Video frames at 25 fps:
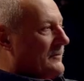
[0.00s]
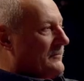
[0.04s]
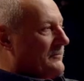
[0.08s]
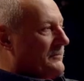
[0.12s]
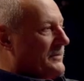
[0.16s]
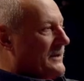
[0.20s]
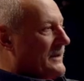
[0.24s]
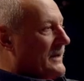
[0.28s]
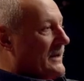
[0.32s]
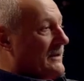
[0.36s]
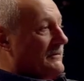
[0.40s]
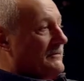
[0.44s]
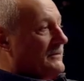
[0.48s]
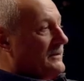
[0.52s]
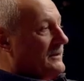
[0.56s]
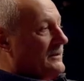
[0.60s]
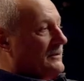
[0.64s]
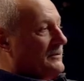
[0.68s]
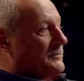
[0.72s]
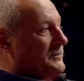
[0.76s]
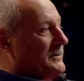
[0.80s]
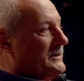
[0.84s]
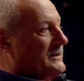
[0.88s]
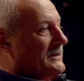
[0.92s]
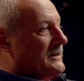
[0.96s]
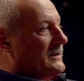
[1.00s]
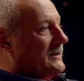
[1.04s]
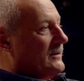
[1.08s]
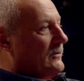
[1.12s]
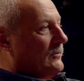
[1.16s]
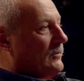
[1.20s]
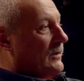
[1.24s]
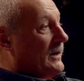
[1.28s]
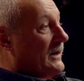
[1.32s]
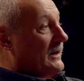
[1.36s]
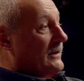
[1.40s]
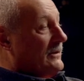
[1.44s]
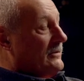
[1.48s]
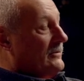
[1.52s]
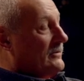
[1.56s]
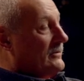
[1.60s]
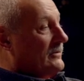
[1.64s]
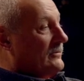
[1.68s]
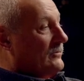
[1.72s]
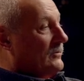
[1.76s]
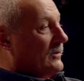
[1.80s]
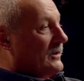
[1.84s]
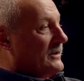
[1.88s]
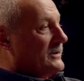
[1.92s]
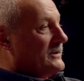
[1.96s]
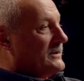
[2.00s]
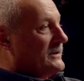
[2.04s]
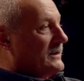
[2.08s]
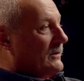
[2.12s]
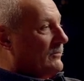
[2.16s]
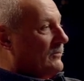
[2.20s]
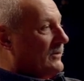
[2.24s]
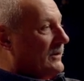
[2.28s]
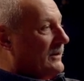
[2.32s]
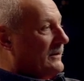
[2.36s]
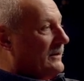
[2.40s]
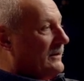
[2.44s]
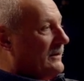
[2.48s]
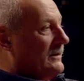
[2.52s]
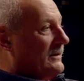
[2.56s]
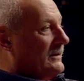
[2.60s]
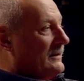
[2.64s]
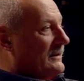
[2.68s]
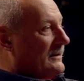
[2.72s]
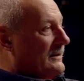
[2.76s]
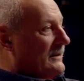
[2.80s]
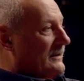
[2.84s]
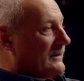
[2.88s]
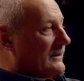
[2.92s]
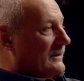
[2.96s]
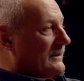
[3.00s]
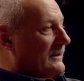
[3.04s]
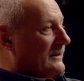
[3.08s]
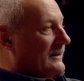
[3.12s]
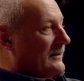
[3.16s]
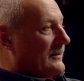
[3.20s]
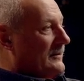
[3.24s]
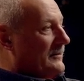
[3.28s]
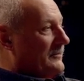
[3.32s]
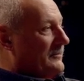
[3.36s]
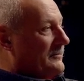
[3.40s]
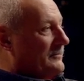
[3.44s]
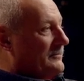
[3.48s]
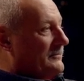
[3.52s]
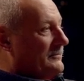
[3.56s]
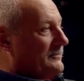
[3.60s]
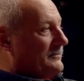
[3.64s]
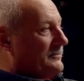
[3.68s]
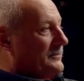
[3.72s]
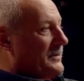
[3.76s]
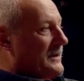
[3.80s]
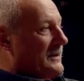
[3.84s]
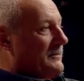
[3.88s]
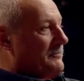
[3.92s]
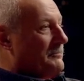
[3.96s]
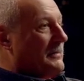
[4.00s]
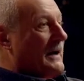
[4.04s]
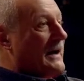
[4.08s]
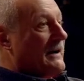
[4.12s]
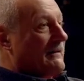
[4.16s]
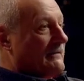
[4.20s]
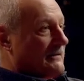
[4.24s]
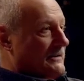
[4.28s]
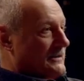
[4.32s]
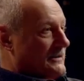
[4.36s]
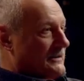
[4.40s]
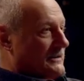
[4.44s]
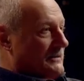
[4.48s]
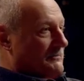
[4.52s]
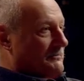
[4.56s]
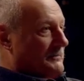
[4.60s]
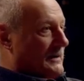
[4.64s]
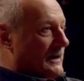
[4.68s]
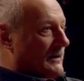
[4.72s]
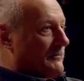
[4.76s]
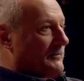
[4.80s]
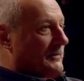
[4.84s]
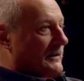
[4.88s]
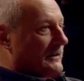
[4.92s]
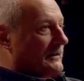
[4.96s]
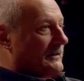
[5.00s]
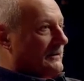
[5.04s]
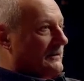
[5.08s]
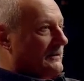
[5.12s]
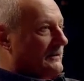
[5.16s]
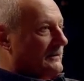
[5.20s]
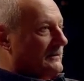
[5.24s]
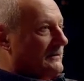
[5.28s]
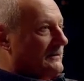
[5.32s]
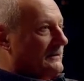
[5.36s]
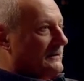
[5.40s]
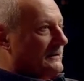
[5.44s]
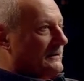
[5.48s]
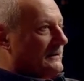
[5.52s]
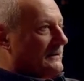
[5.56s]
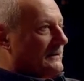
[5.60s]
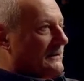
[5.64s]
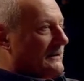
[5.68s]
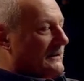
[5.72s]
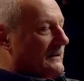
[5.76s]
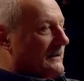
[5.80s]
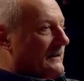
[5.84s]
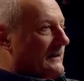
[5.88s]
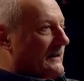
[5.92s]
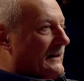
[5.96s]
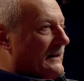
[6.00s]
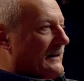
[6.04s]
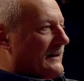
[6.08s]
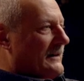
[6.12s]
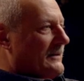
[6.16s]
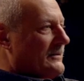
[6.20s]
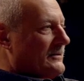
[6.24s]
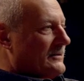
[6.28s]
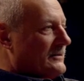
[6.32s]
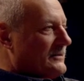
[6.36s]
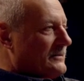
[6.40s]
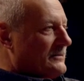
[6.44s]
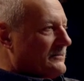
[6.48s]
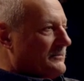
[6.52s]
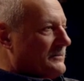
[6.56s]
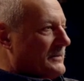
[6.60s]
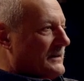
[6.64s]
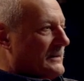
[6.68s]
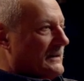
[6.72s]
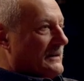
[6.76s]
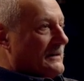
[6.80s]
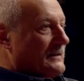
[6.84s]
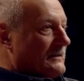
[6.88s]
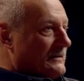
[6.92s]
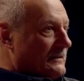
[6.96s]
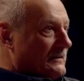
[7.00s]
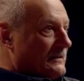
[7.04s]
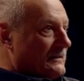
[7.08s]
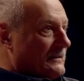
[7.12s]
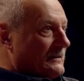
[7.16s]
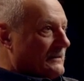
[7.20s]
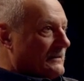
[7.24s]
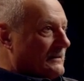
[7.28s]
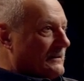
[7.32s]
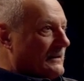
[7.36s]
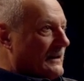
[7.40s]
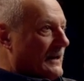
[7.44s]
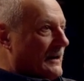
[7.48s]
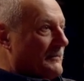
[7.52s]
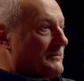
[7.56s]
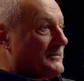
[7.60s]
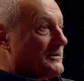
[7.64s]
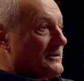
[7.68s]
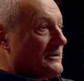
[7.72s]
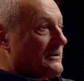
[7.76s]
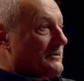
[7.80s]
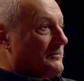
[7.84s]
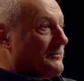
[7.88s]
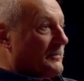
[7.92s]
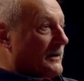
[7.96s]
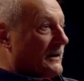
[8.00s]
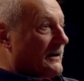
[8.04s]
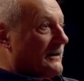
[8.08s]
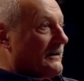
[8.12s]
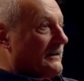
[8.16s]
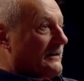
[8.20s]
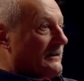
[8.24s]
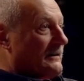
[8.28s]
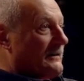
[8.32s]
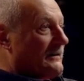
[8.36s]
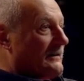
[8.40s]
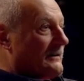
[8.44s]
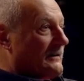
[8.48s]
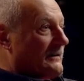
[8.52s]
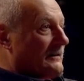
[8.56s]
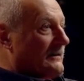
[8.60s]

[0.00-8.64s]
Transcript: behaving in a particular way. You can watch someone uh, be embarrassed in public and be captured by